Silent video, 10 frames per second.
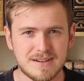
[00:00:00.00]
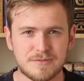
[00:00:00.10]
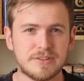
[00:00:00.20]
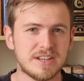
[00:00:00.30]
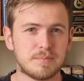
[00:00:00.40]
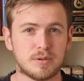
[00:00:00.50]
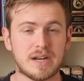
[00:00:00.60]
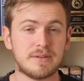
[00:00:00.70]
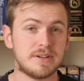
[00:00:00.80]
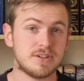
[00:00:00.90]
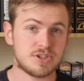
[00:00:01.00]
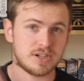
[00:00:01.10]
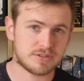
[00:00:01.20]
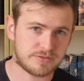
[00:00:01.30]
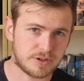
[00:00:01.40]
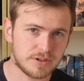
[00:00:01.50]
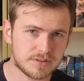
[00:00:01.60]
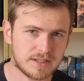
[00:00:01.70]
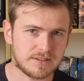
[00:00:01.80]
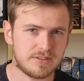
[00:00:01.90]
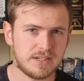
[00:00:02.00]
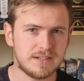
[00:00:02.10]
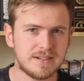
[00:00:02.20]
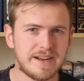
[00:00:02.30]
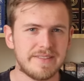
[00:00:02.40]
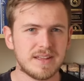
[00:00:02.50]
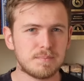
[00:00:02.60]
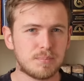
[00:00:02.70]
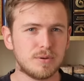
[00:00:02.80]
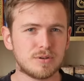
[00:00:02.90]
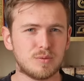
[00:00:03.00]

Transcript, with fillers: For example, I read Shards of Earth last year, and that book